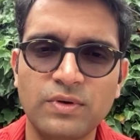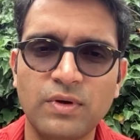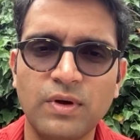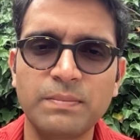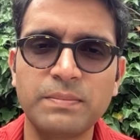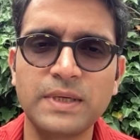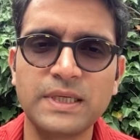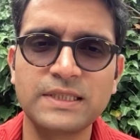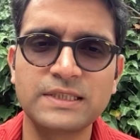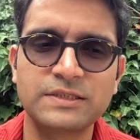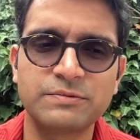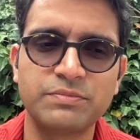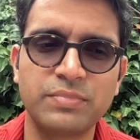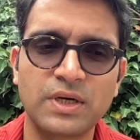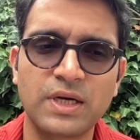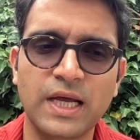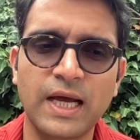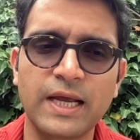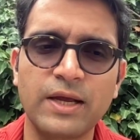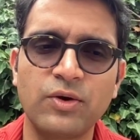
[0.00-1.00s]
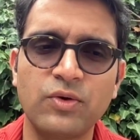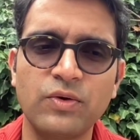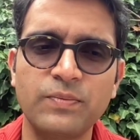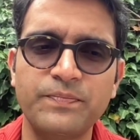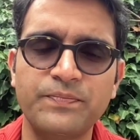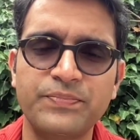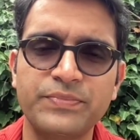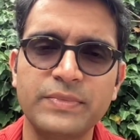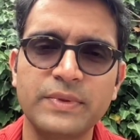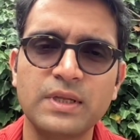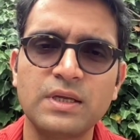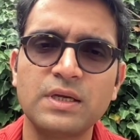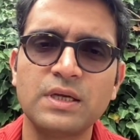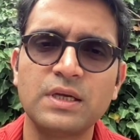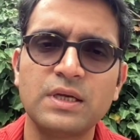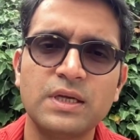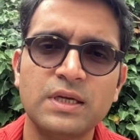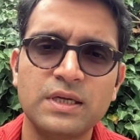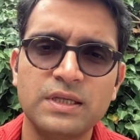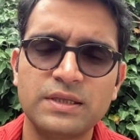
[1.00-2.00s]
complex, but I hope
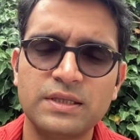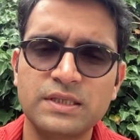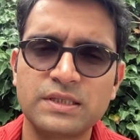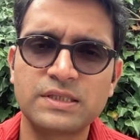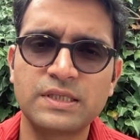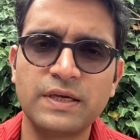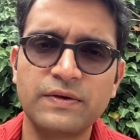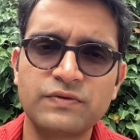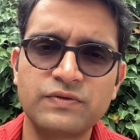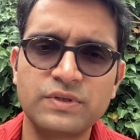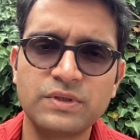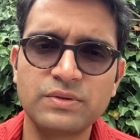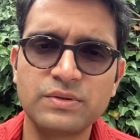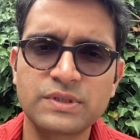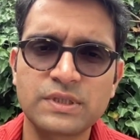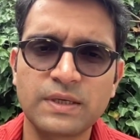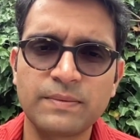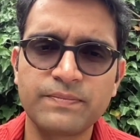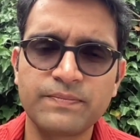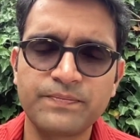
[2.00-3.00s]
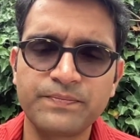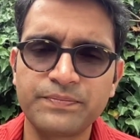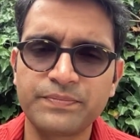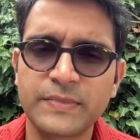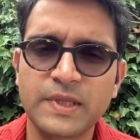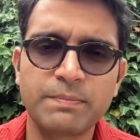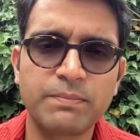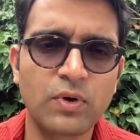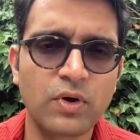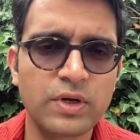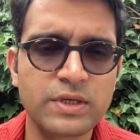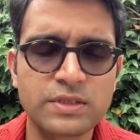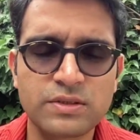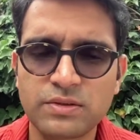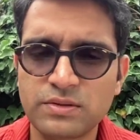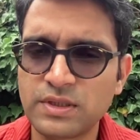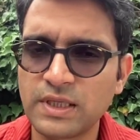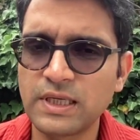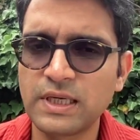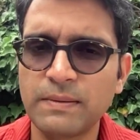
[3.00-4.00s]
this gives you some points
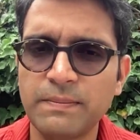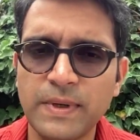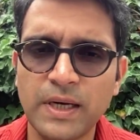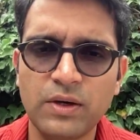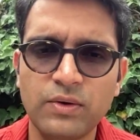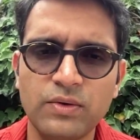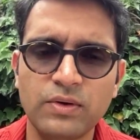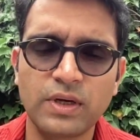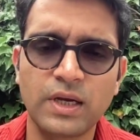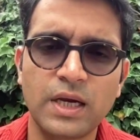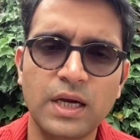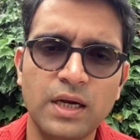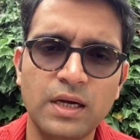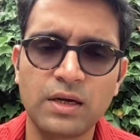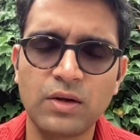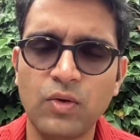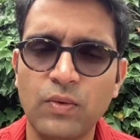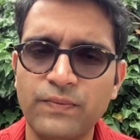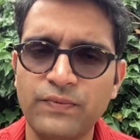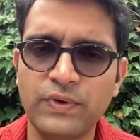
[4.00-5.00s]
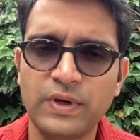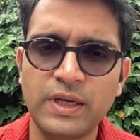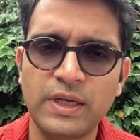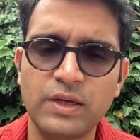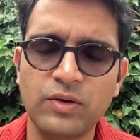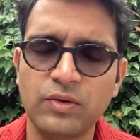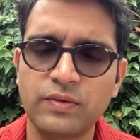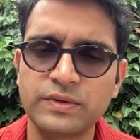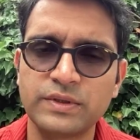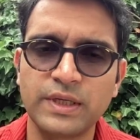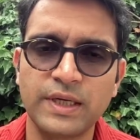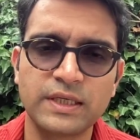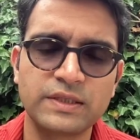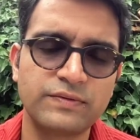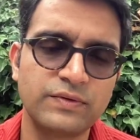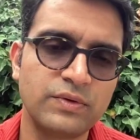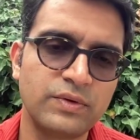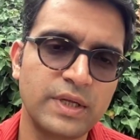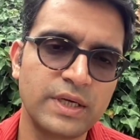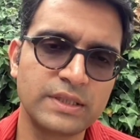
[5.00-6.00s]
to think about, and hopefully over the next
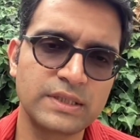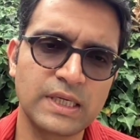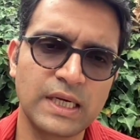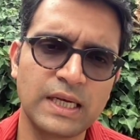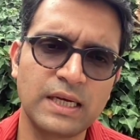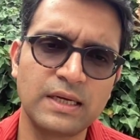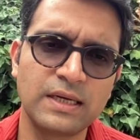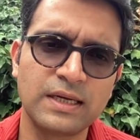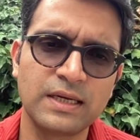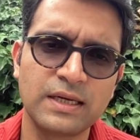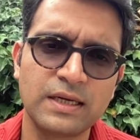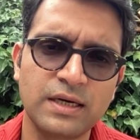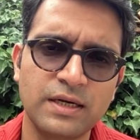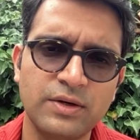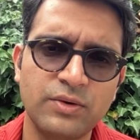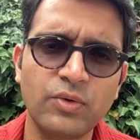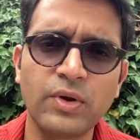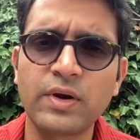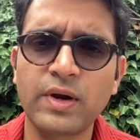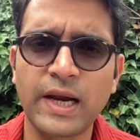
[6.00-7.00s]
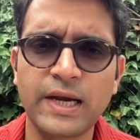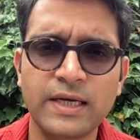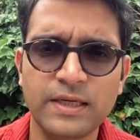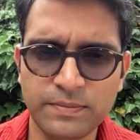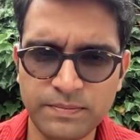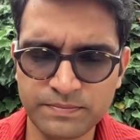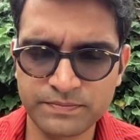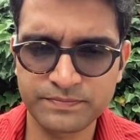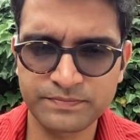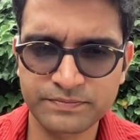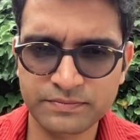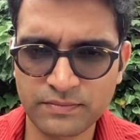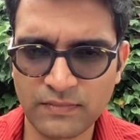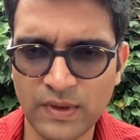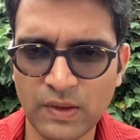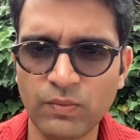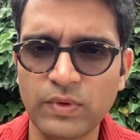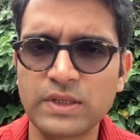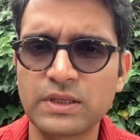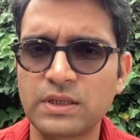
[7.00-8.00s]
few days I'll do a write up
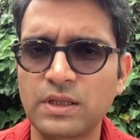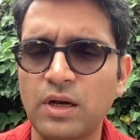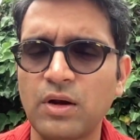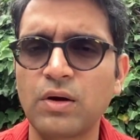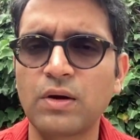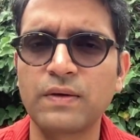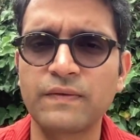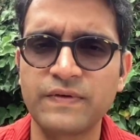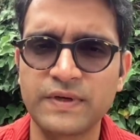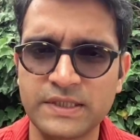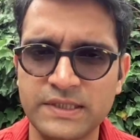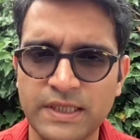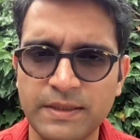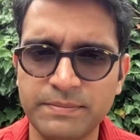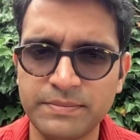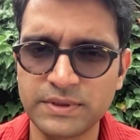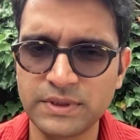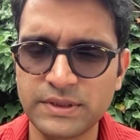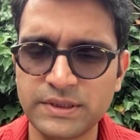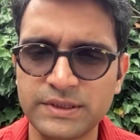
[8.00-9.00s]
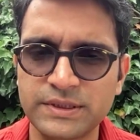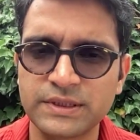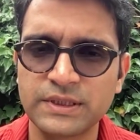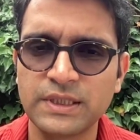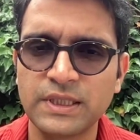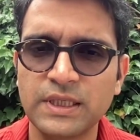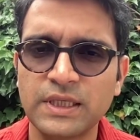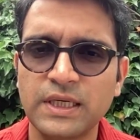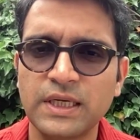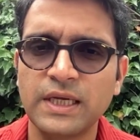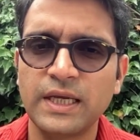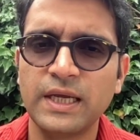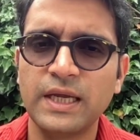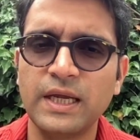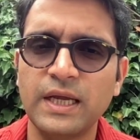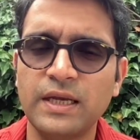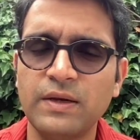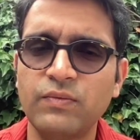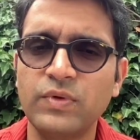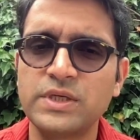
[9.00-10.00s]
with a lot of examples
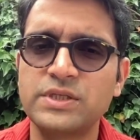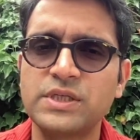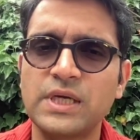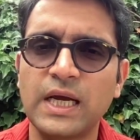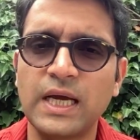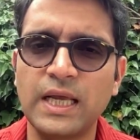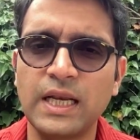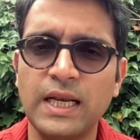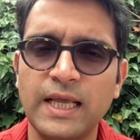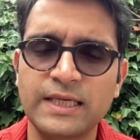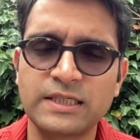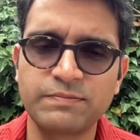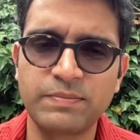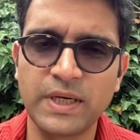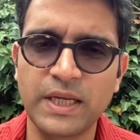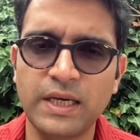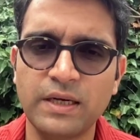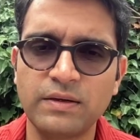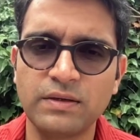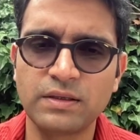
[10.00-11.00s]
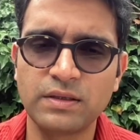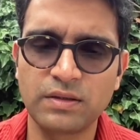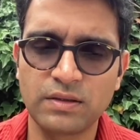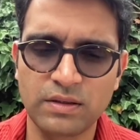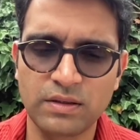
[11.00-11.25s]
in which I'll explain,